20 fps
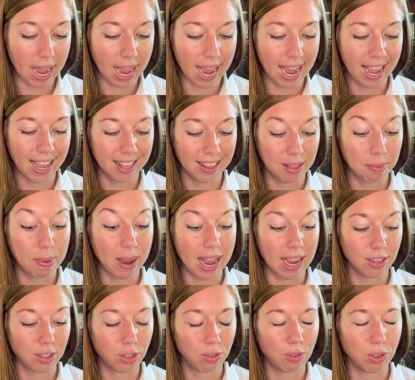the
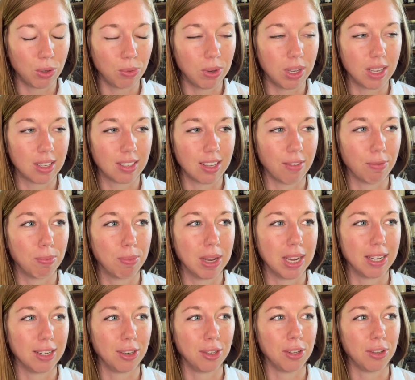past few weeks have
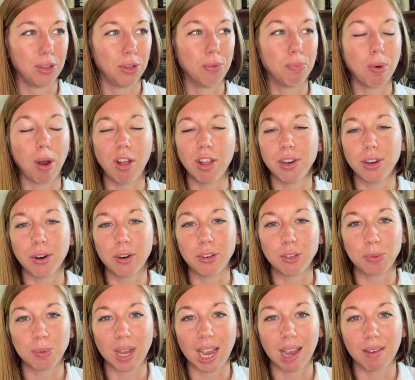been, you probably
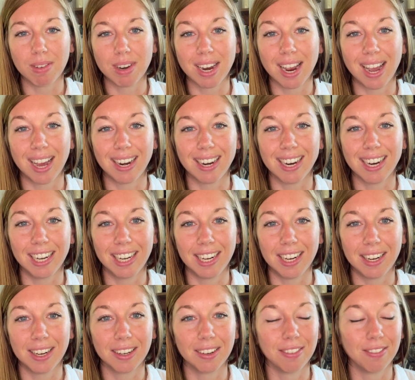noticed we haven't had
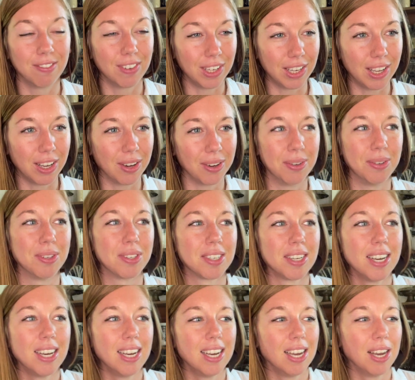any videos.
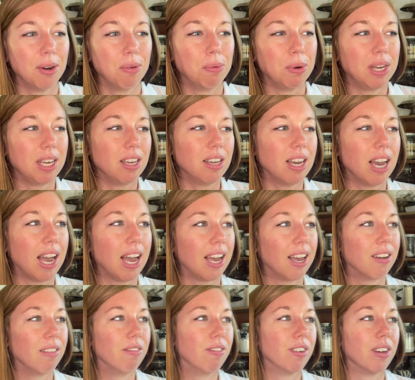We
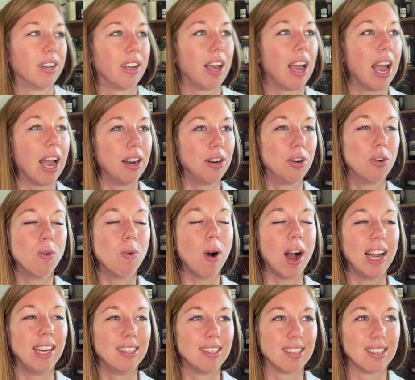have had
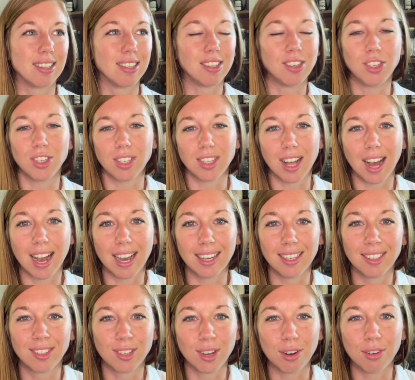quite the July
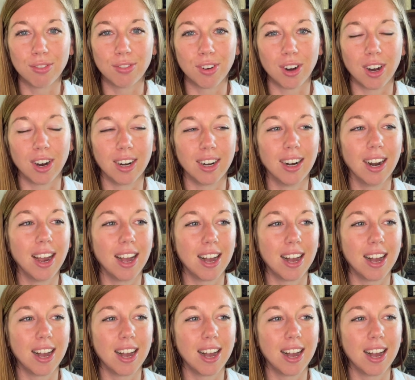so far.